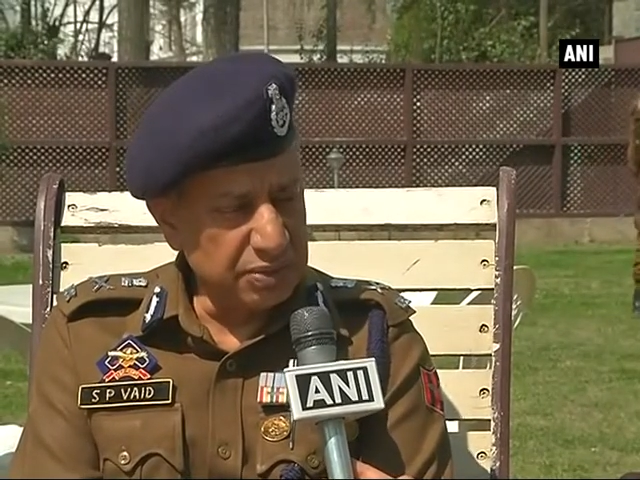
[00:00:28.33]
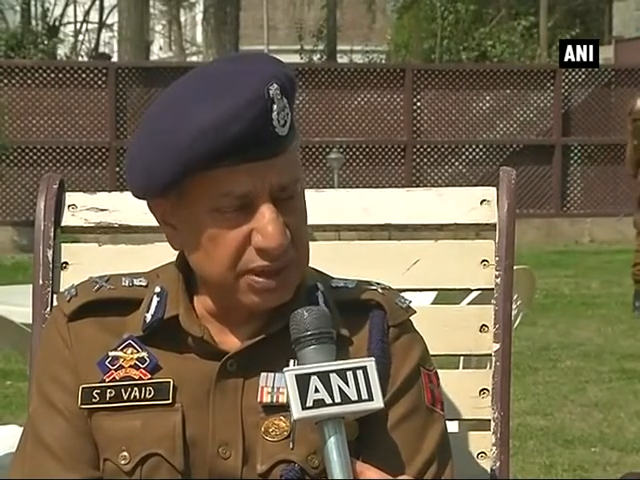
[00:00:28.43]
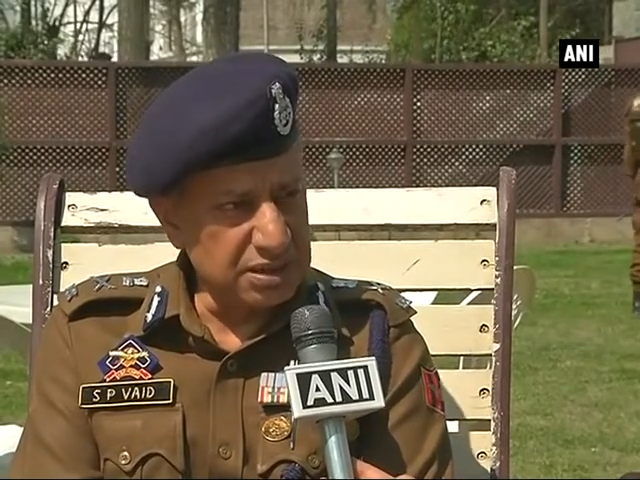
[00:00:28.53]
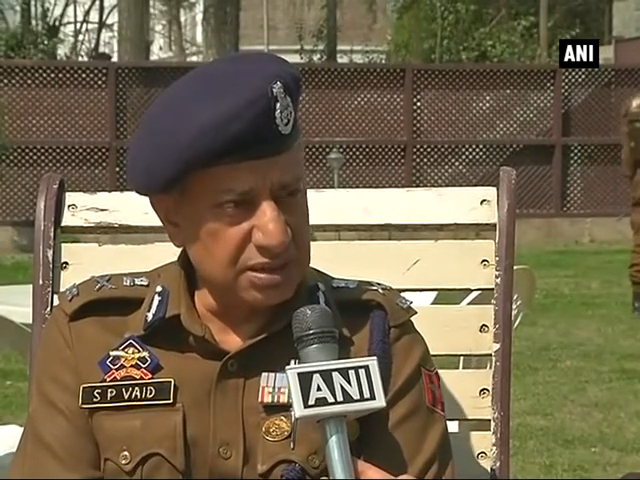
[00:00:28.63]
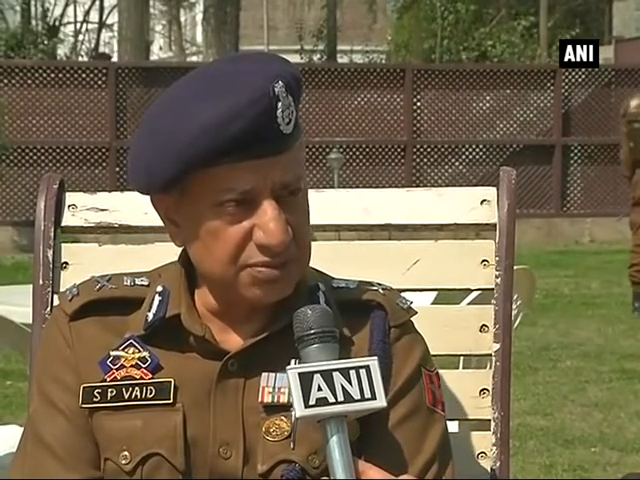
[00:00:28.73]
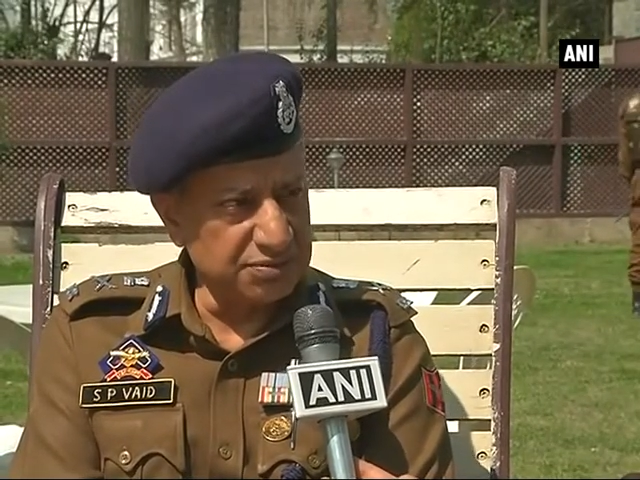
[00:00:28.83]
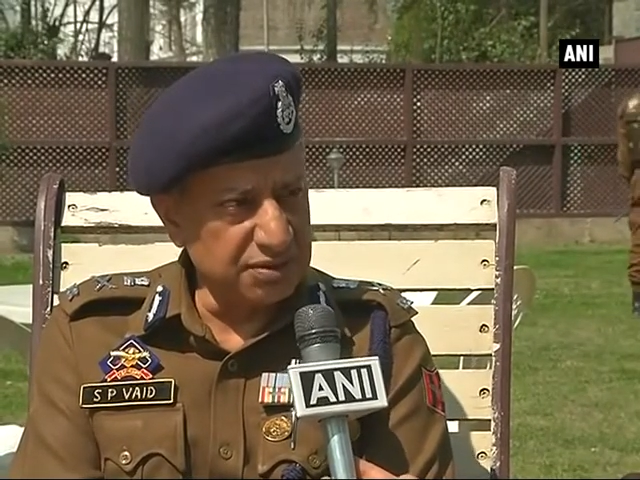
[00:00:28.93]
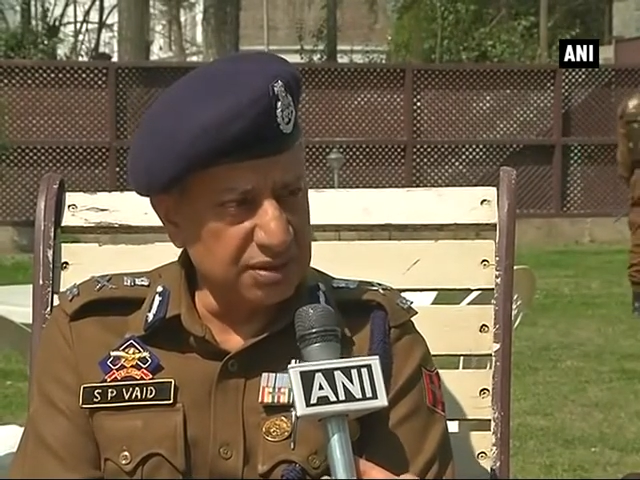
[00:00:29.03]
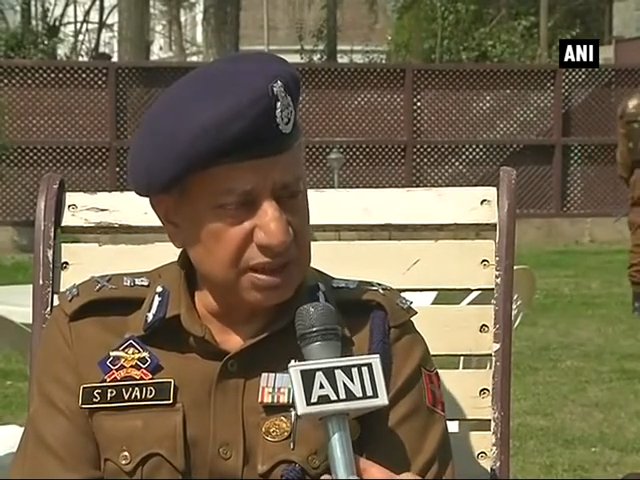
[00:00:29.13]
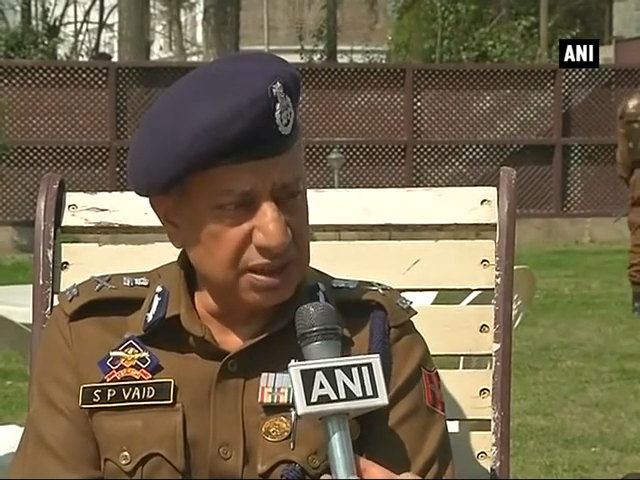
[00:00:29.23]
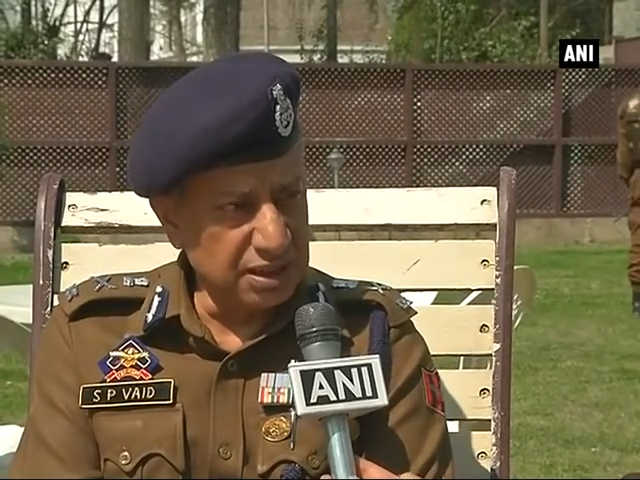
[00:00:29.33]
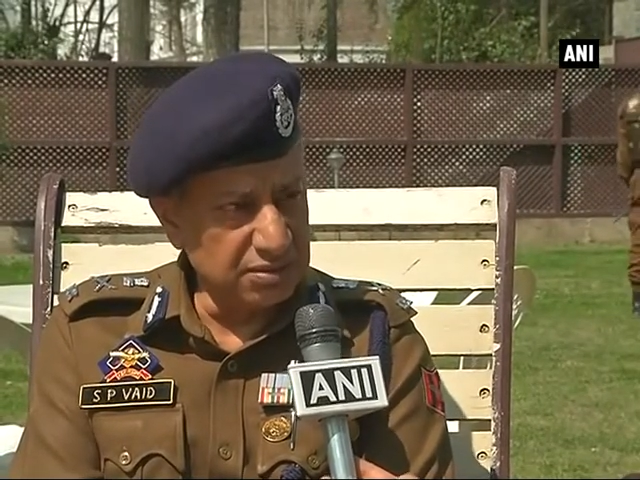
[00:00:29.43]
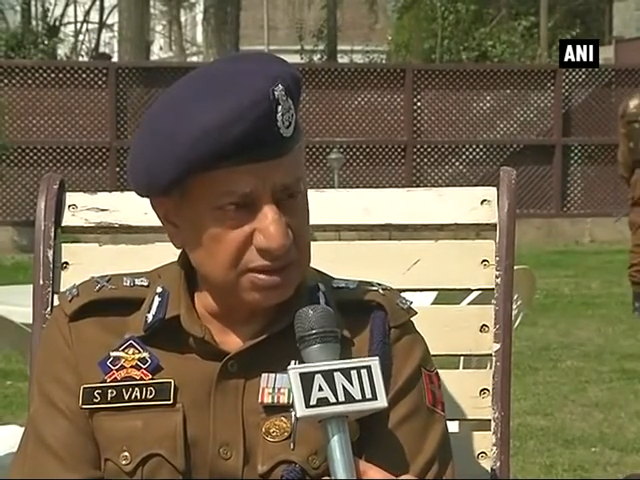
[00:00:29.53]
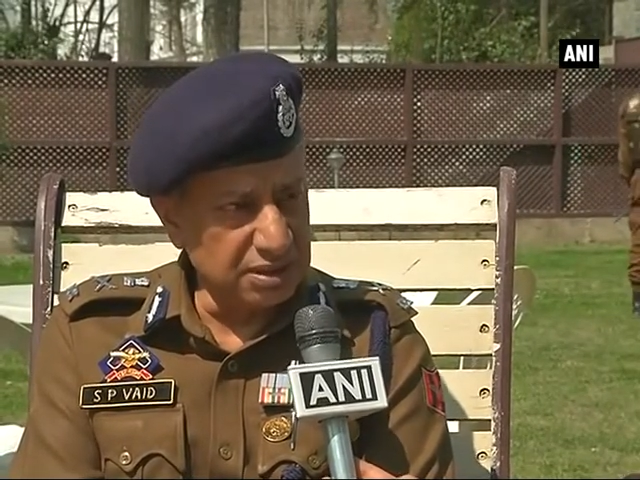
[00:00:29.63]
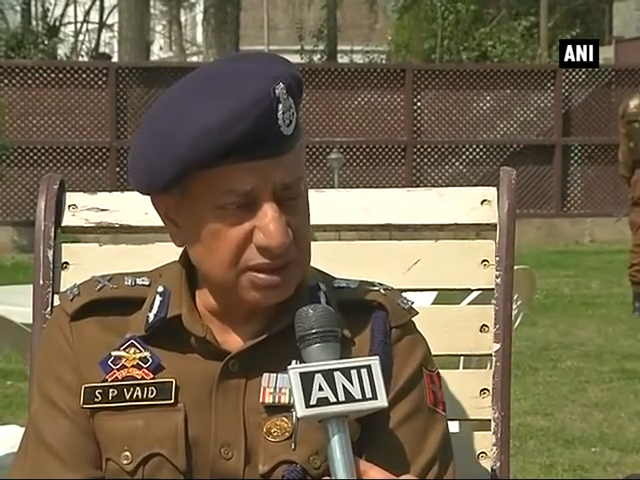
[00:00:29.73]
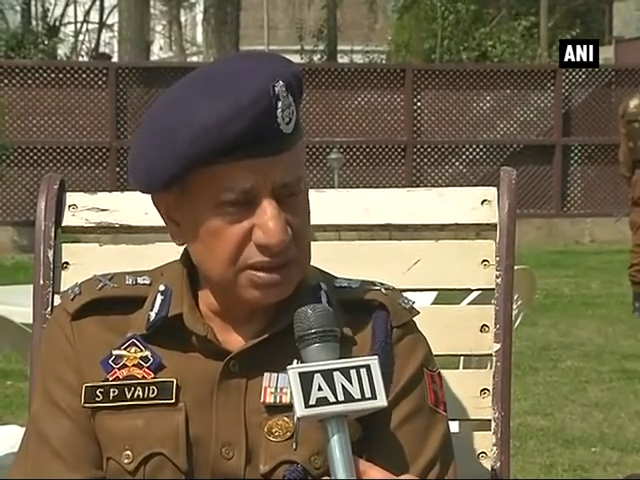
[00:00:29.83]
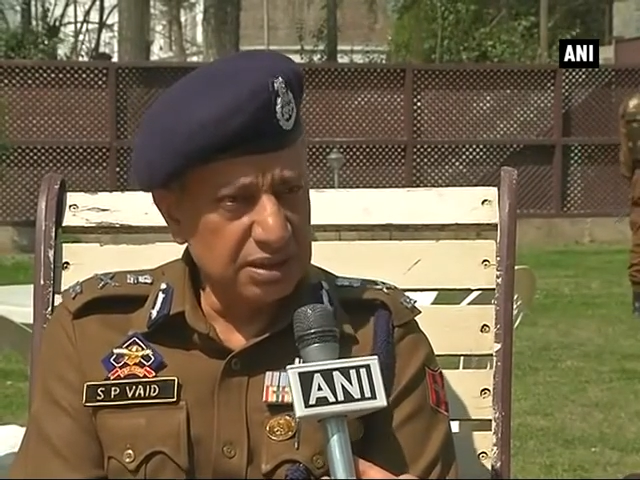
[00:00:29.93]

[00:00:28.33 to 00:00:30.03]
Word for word: place of uh, encounter